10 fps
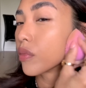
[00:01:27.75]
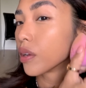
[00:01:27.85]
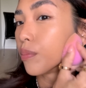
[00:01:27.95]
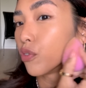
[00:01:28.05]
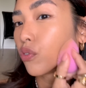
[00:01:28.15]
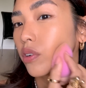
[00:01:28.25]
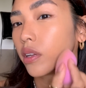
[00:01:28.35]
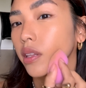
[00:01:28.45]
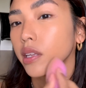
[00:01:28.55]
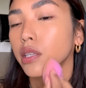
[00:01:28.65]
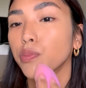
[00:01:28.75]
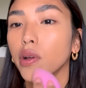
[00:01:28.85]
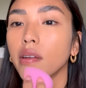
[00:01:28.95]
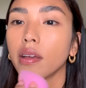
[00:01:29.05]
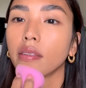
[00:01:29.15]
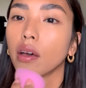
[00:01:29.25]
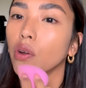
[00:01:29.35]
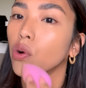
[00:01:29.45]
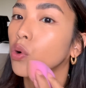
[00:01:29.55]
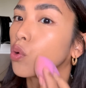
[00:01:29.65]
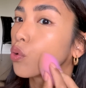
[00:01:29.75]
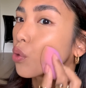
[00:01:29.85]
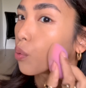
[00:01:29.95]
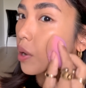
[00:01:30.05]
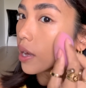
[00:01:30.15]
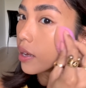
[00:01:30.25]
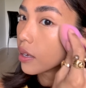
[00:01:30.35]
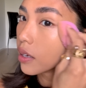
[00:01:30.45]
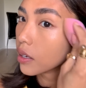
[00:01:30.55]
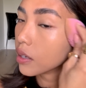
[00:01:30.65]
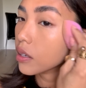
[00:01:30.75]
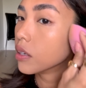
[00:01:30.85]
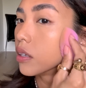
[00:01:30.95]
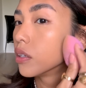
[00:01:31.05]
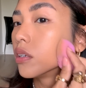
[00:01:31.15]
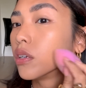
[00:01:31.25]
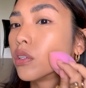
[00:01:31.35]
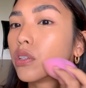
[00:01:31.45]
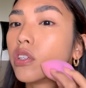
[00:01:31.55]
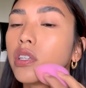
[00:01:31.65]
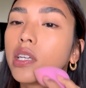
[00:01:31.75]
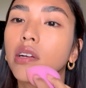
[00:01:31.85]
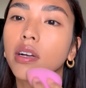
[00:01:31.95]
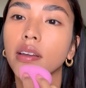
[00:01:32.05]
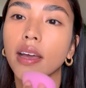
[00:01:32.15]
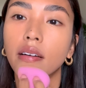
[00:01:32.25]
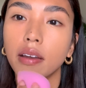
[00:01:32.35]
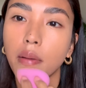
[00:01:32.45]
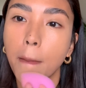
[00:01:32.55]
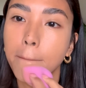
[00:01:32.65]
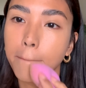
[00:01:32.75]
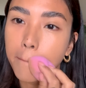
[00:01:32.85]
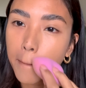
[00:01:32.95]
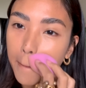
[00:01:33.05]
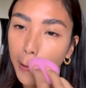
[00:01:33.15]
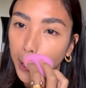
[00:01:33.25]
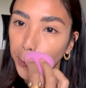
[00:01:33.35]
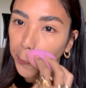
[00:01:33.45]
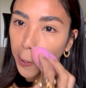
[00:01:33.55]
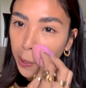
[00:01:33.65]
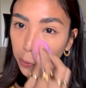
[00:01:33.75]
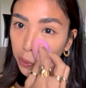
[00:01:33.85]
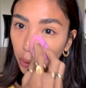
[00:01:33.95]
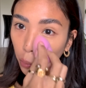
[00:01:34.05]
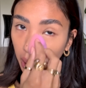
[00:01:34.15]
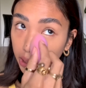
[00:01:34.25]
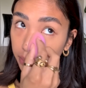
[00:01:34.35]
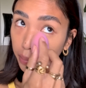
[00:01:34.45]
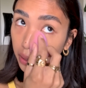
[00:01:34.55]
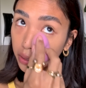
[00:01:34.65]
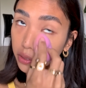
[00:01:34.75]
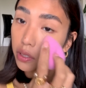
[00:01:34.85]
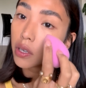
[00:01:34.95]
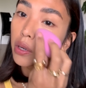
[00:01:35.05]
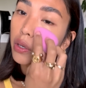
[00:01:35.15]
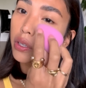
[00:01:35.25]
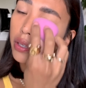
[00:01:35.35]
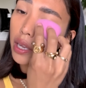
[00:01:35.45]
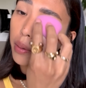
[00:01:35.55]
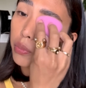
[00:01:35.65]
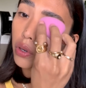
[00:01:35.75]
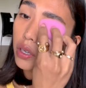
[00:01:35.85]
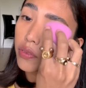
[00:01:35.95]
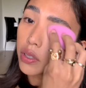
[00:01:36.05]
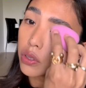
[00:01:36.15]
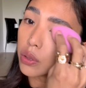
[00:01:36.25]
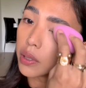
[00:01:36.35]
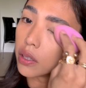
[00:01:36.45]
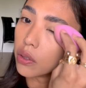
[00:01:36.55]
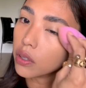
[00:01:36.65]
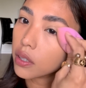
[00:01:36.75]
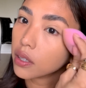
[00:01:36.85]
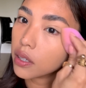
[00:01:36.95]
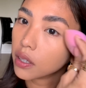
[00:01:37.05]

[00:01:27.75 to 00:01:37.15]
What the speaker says: I'm really spreading that all the way to sheer it out. And I find with a wet sponge, you get more of a dewy look.